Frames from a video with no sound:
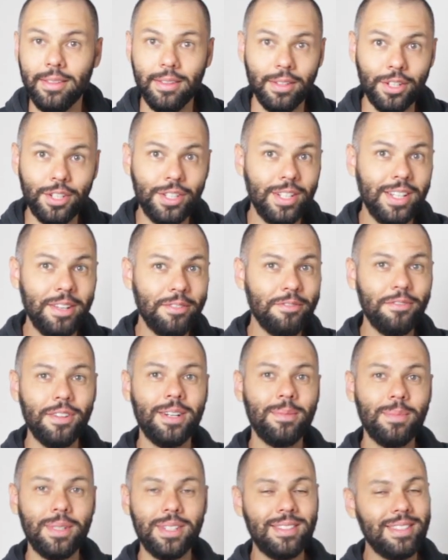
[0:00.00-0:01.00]
learning
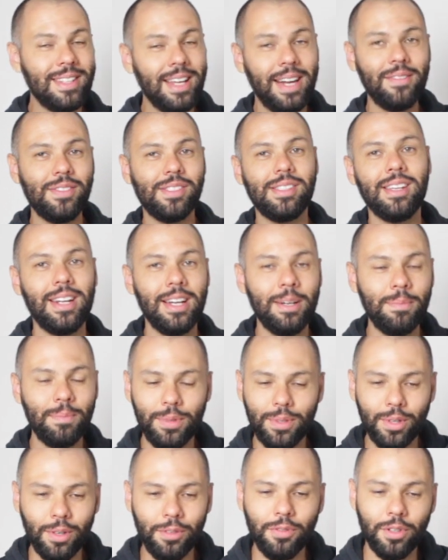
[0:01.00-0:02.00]
environment that I've set up,
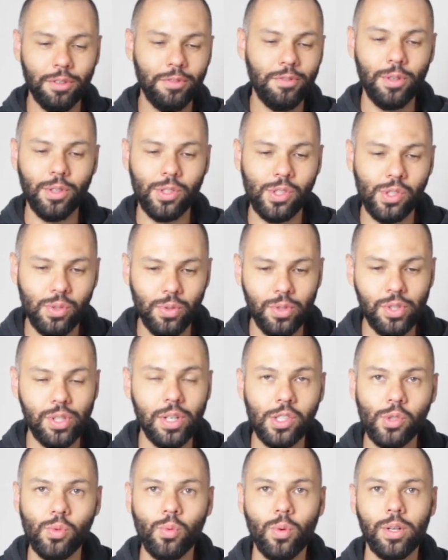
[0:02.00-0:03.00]
you know, for folks who
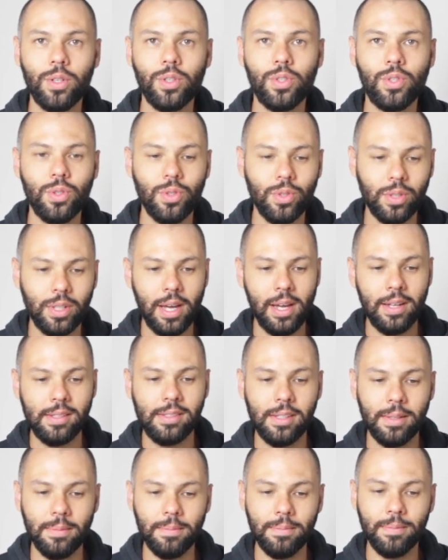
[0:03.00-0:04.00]
just want to get
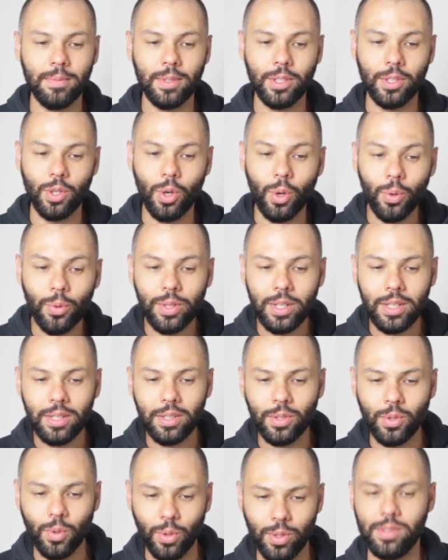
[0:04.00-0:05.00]
some coding
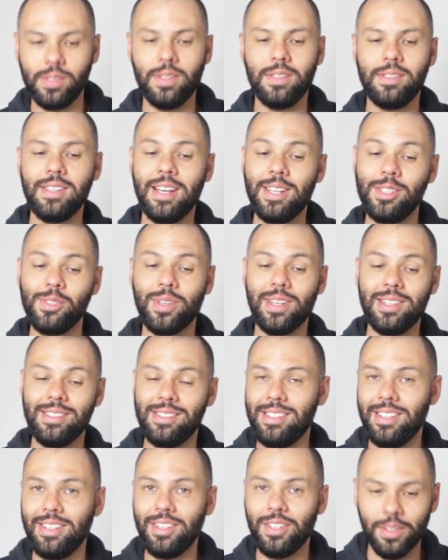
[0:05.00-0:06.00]
courses, as you can
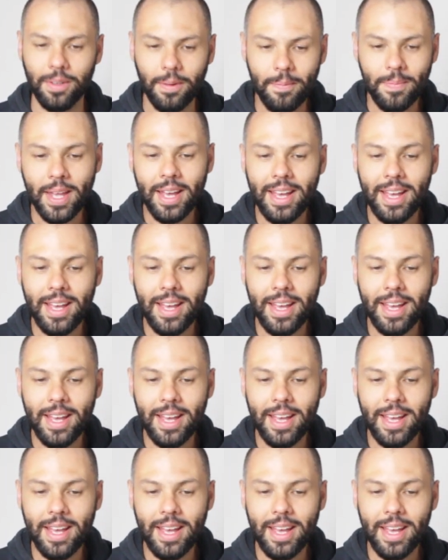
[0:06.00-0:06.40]
see here.